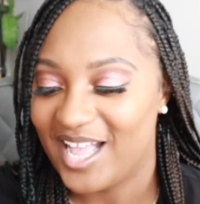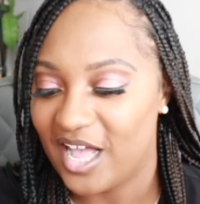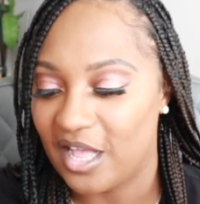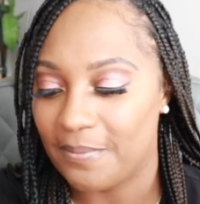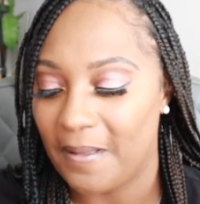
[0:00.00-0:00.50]

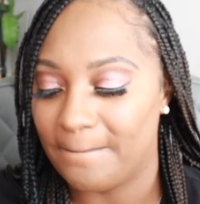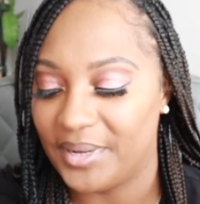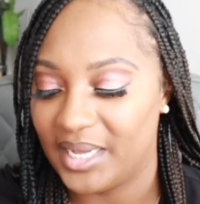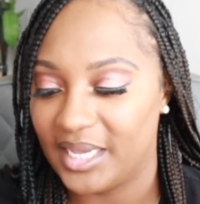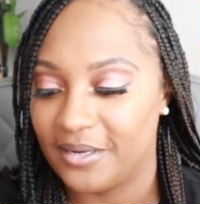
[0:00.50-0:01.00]

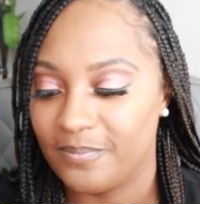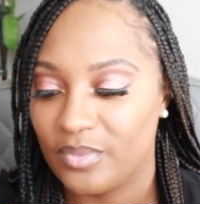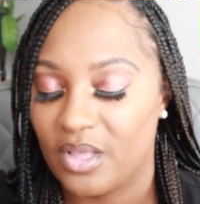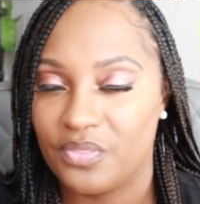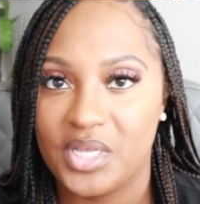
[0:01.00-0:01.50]
But
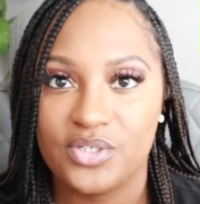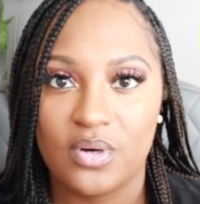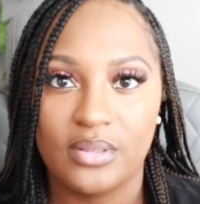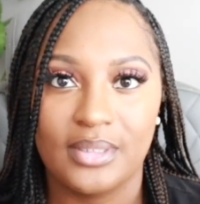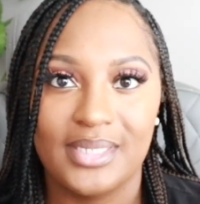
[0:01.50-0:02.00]
these are
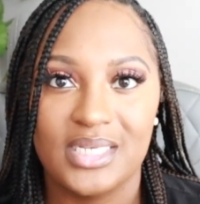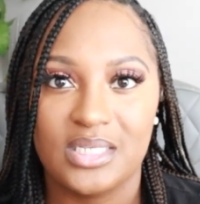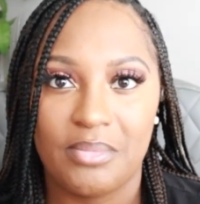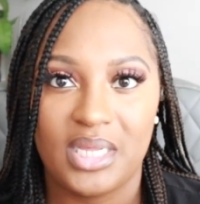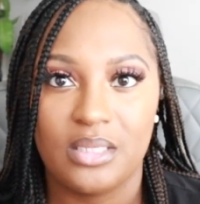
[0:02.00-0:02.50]
on the
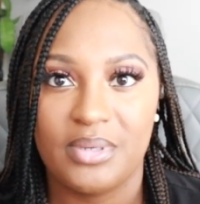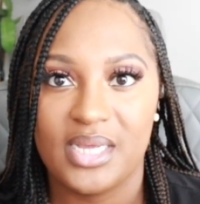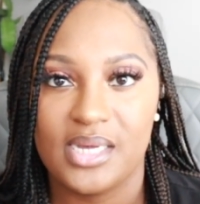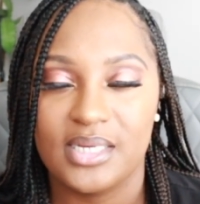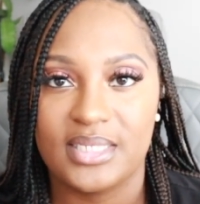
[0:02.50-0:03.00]
list mainly
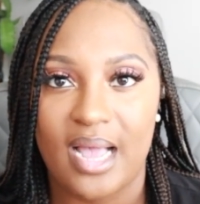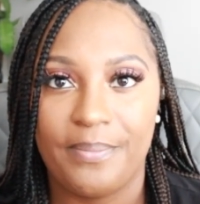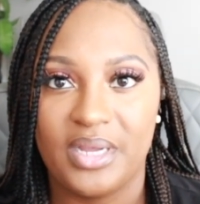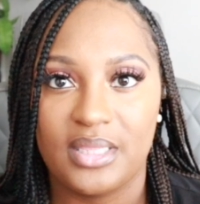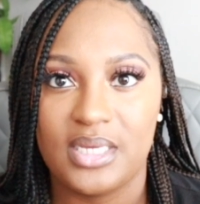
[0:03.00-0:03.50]
because I
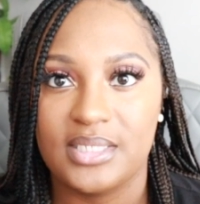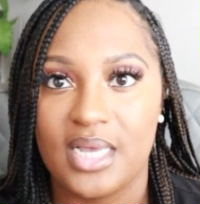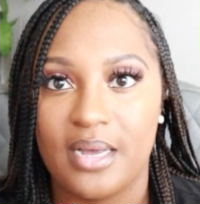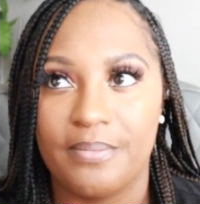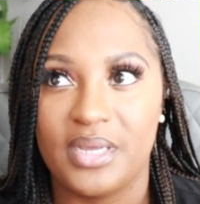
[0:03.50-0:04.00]
picked these
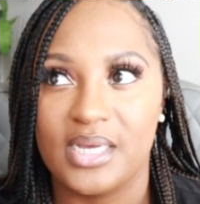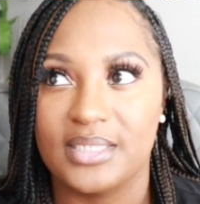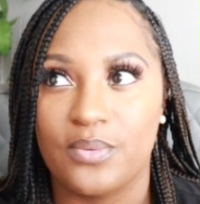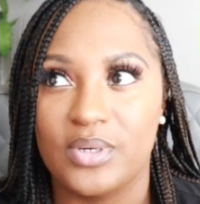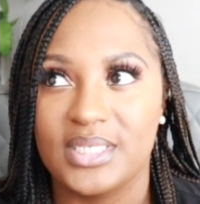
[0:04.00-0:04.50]
up because
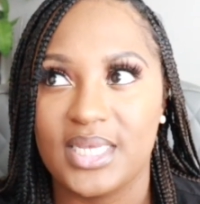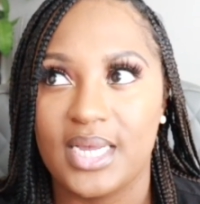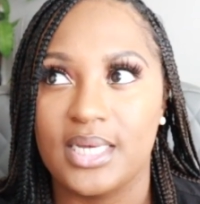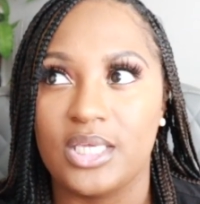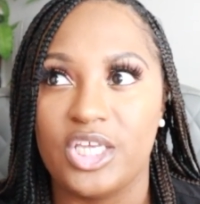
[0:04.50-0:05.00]
I want to say
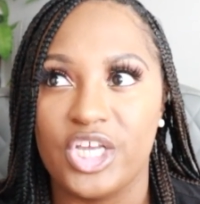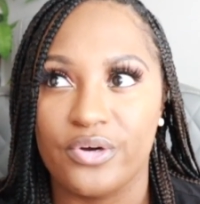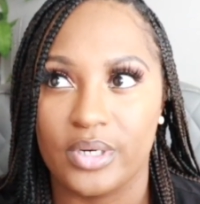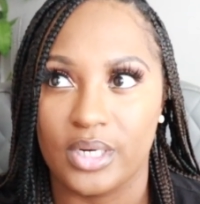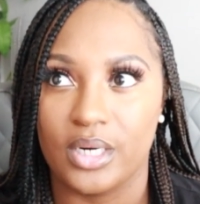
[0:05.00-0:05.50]
a
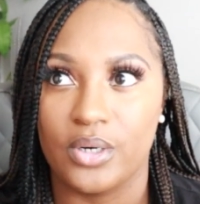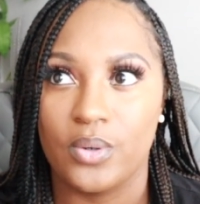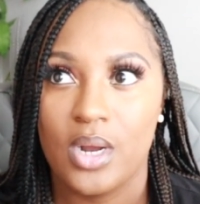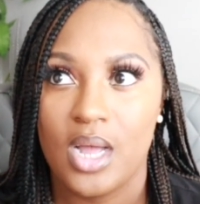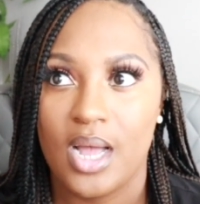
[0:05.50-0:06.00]
year
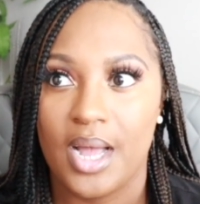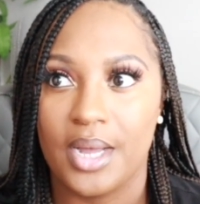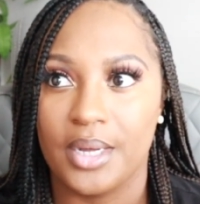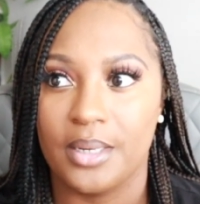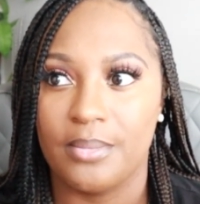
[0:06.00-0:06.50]
ago,
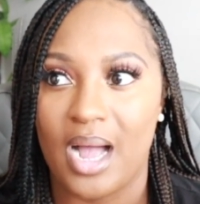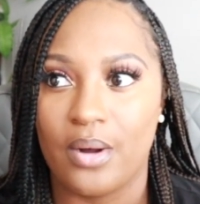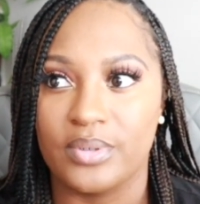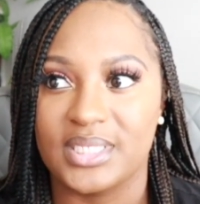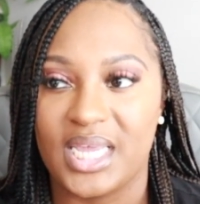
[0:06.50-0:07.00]
I
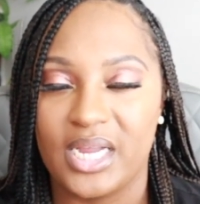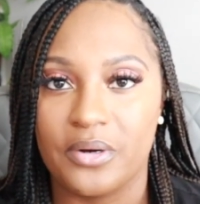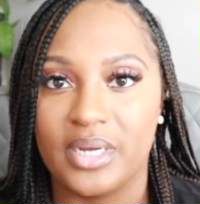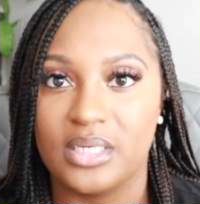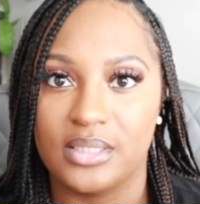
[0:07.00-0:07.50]
was
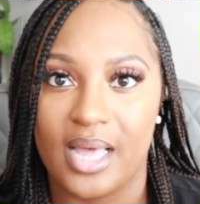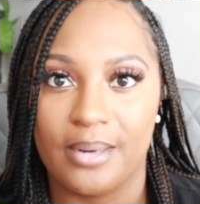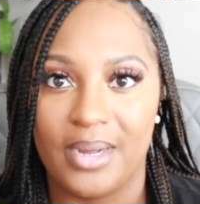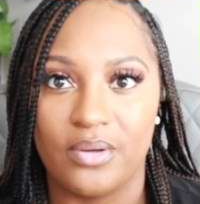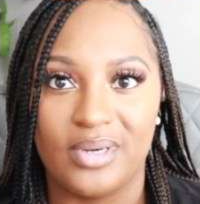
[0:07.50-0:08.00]
hearing a lot
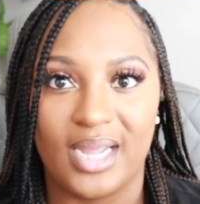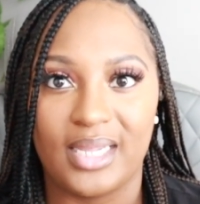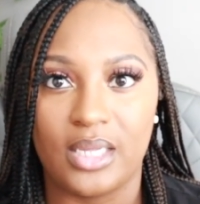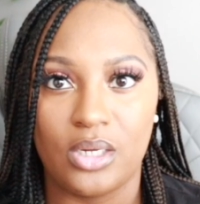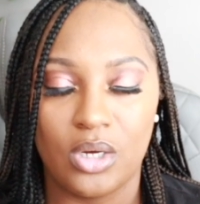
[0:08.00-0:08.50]
about
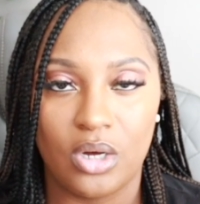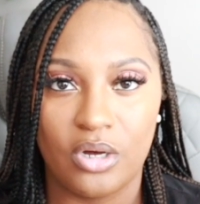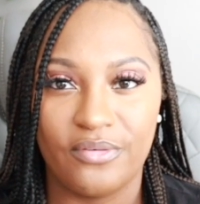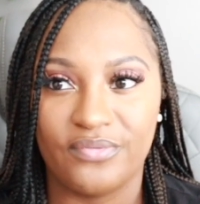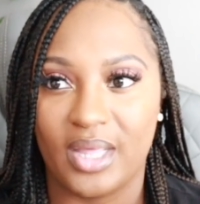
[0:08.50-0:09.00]
Nike
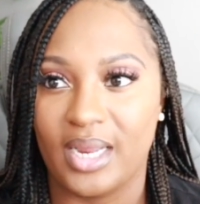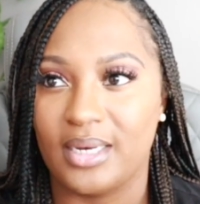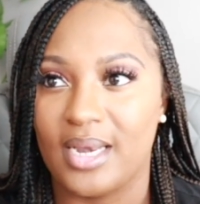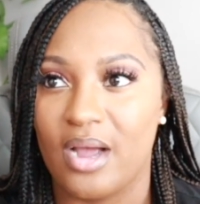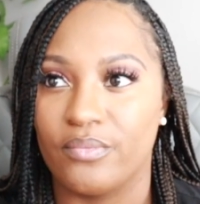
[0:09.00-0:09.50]
golf, like
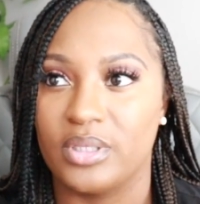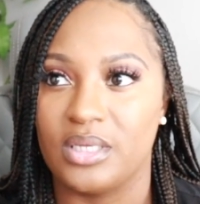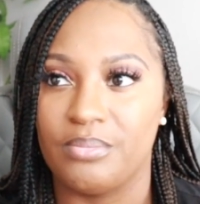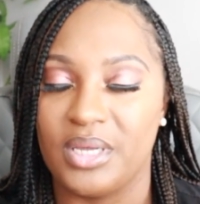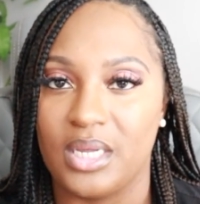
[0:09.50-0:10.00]
not
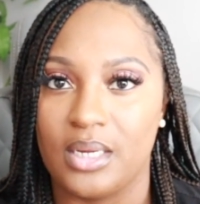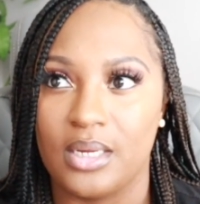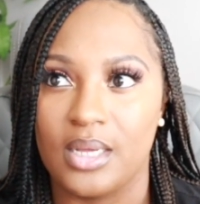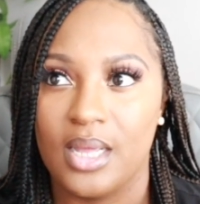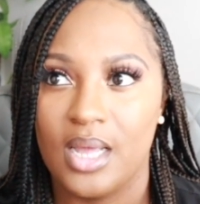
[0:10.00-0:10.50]
really
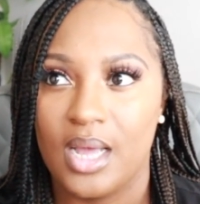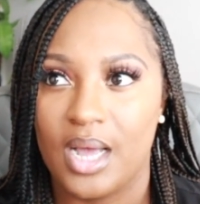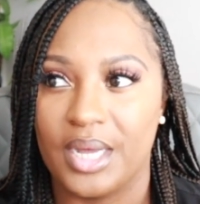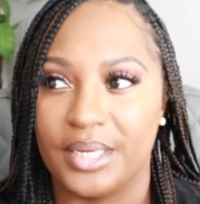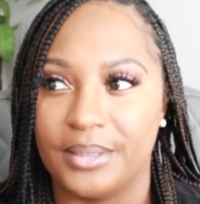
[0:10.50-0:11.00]
being,
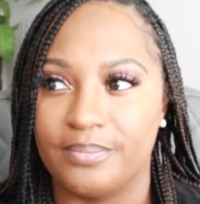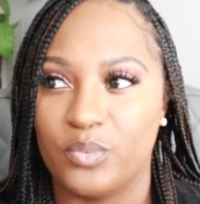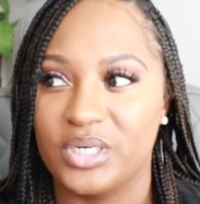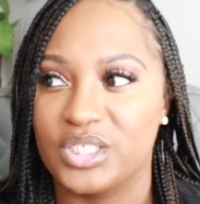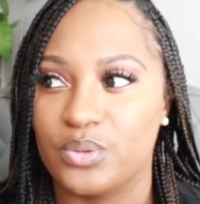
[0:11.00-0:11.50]

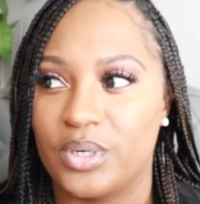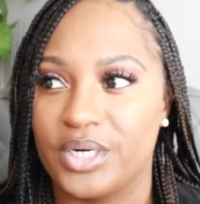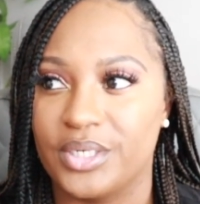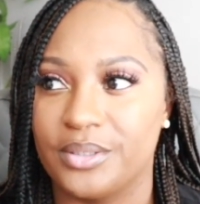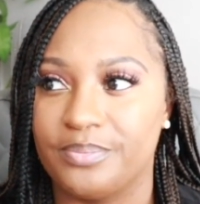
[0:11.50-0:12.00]
what is the
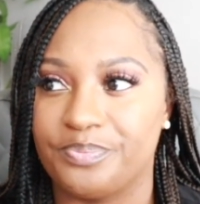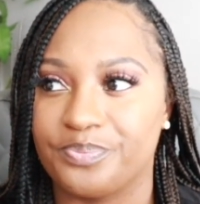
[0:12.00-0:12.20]
word?